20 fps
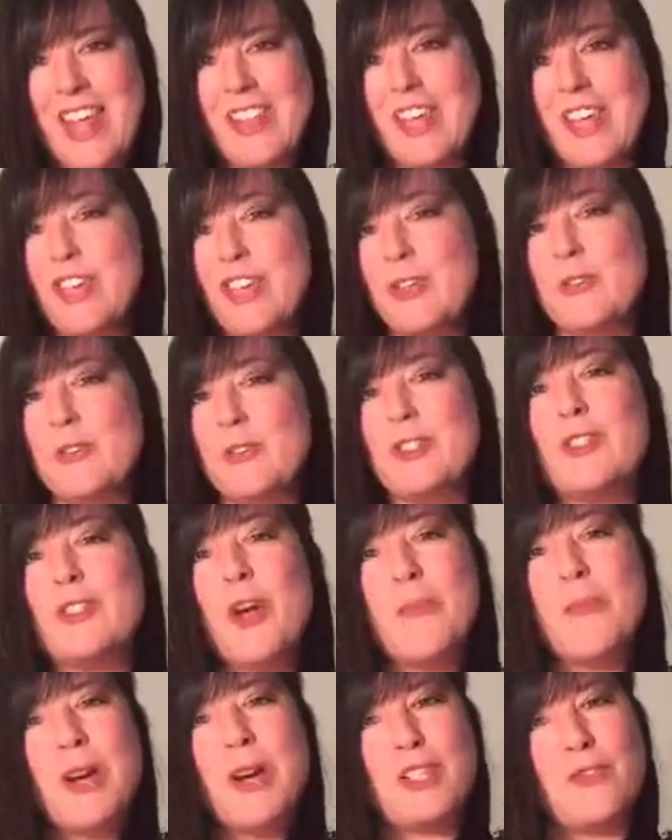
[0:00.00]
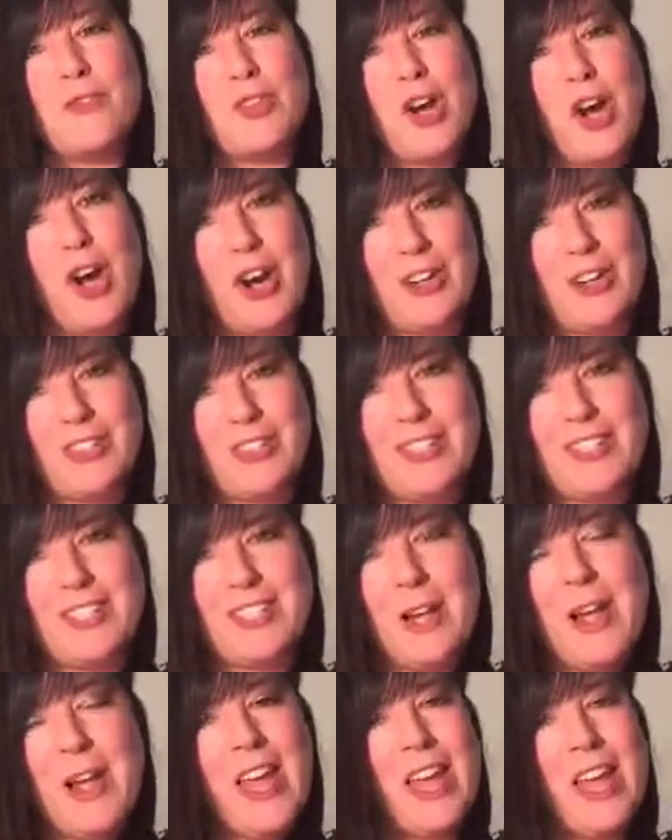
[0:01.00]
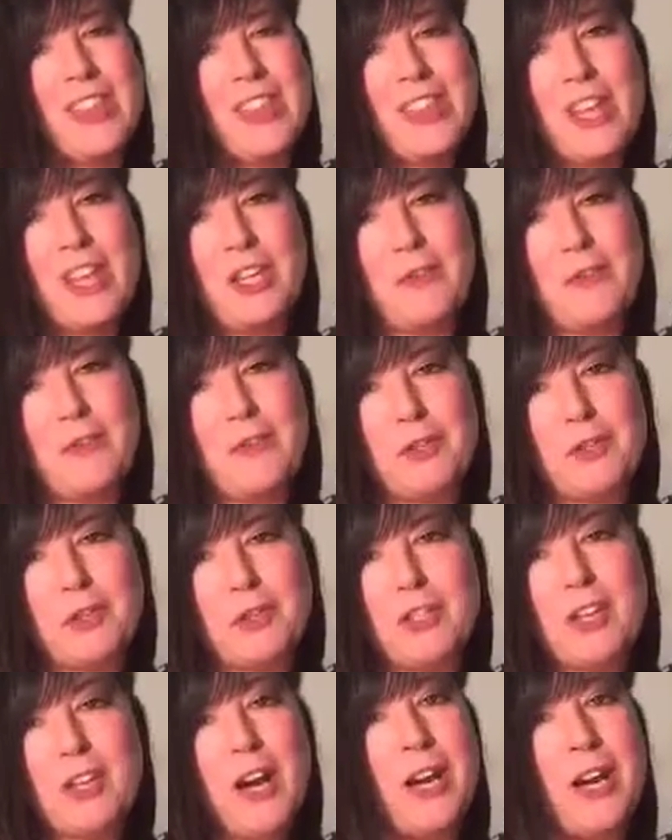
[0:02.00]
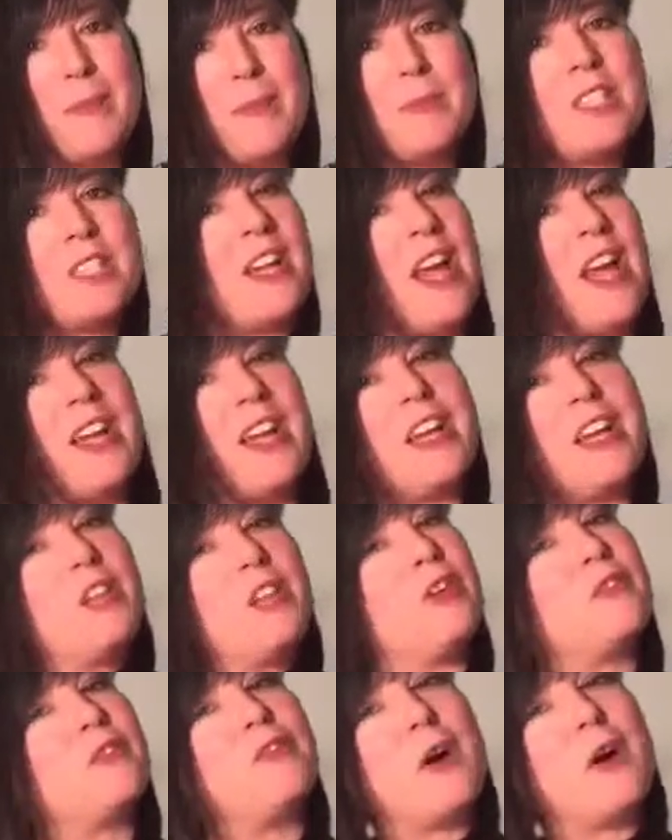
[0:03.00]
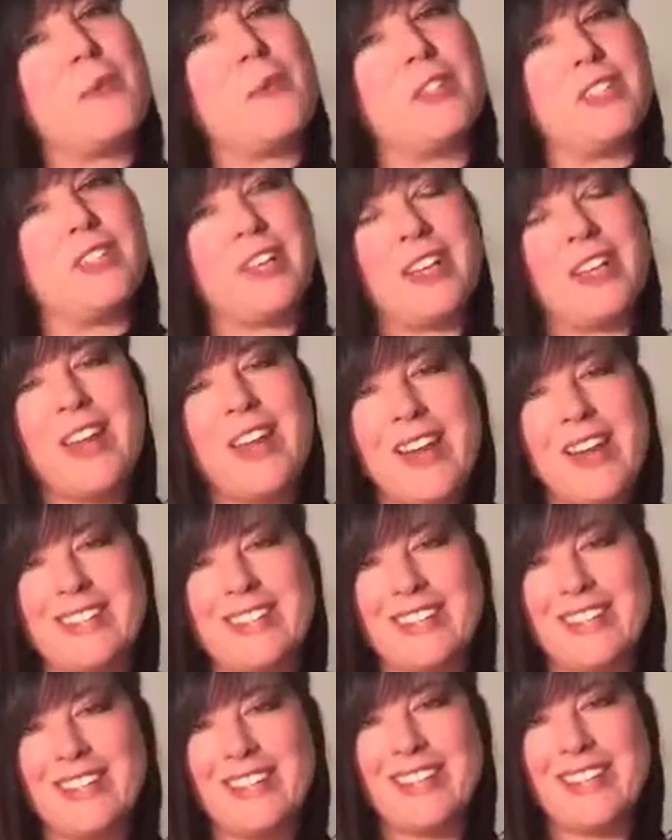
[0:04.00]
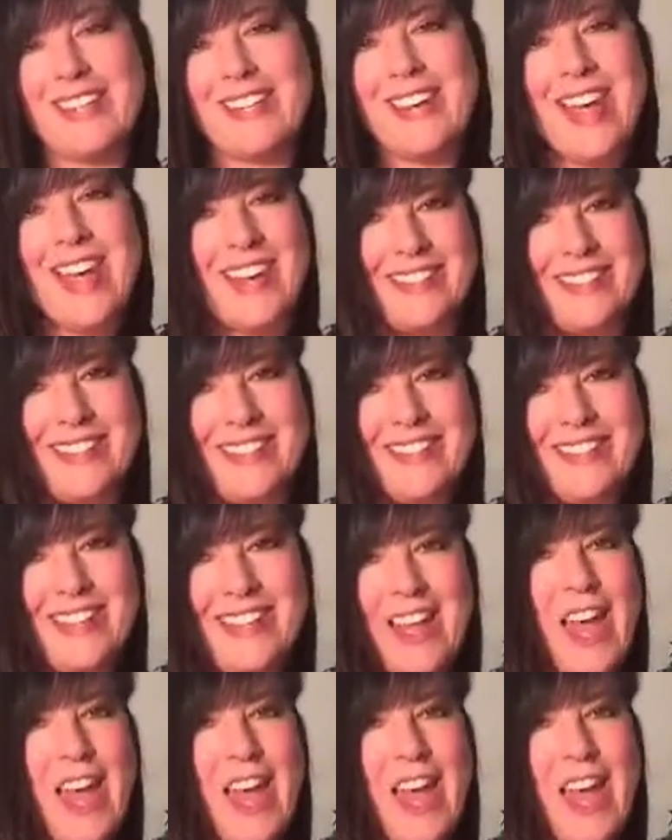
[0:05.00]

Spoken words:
Thank you so much for the hearts, and thank you for your time today, and I look forward to connecting again.